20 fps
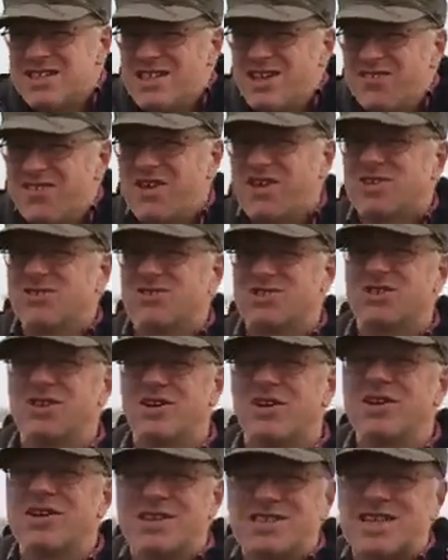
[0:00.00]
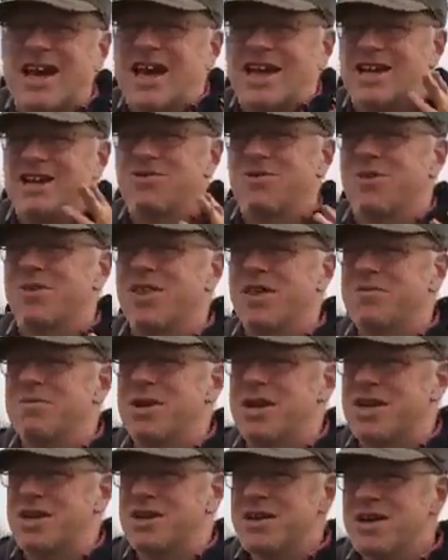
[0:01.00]
Difficult to know exactly what they
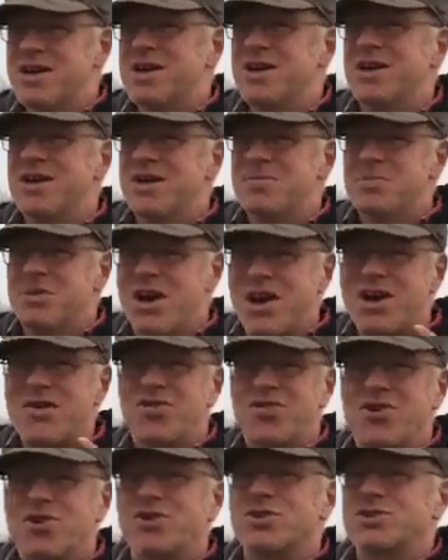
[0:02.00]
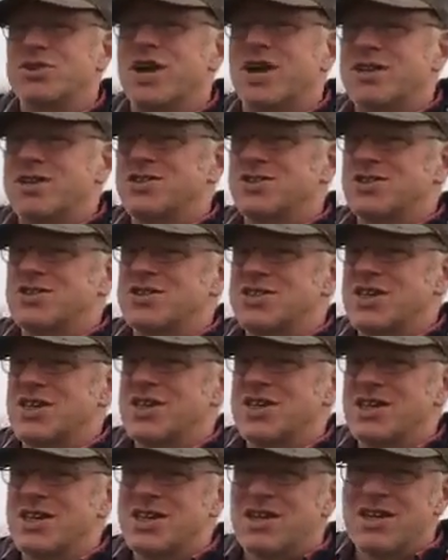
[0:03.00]
mean. But I thought I could
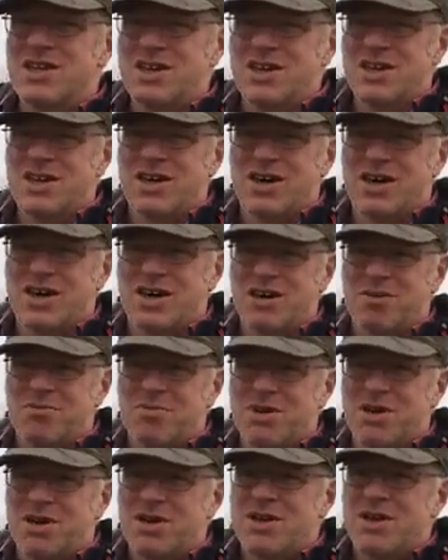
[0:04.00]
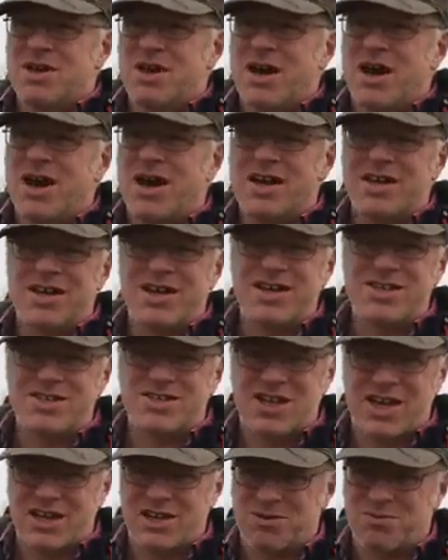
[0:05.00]
see Iron Age
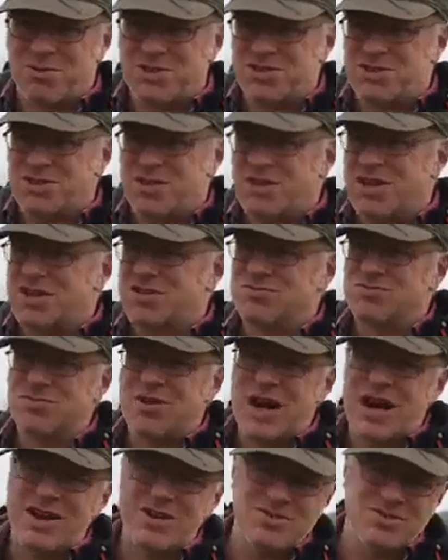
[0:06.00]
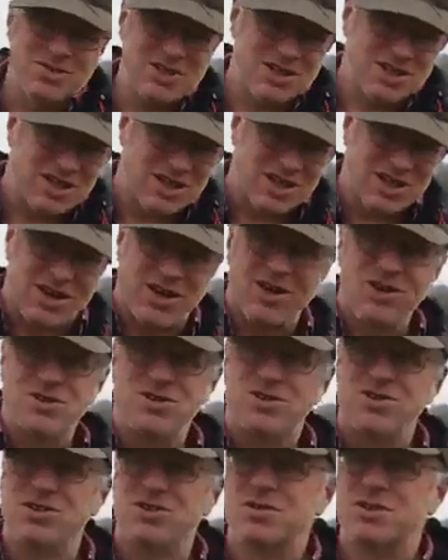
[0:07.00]
settlement, so that's rounded
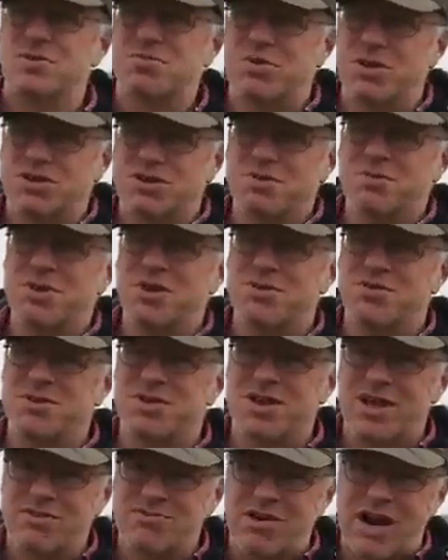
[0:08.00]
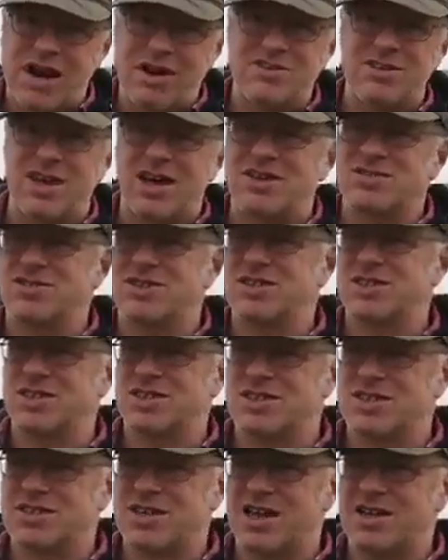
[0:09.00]
enclosures, possibly with round houses
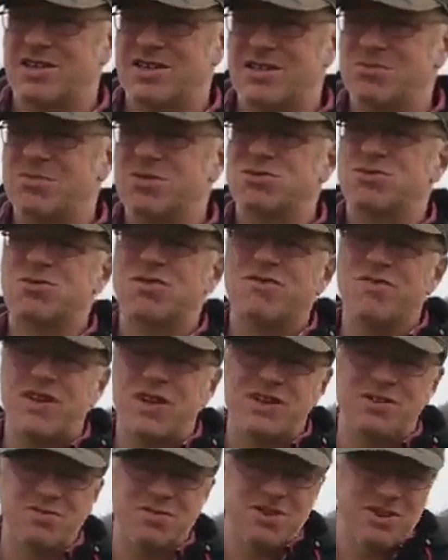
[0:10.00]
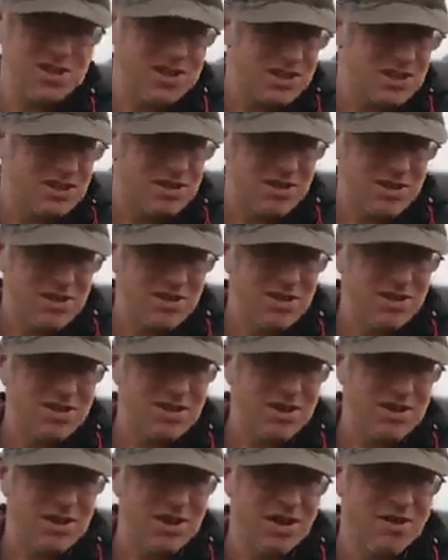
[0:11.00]
in the centre, which would fit with the
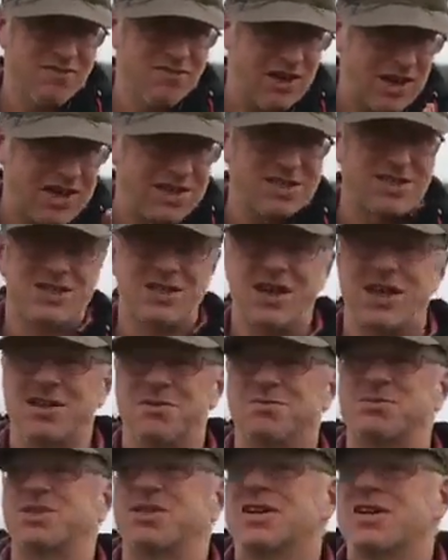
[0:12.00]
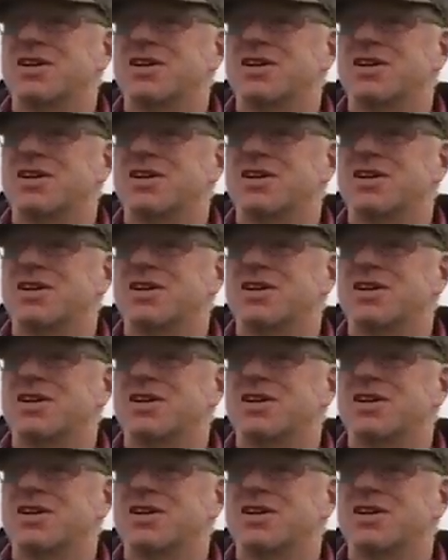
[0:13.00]
finds types.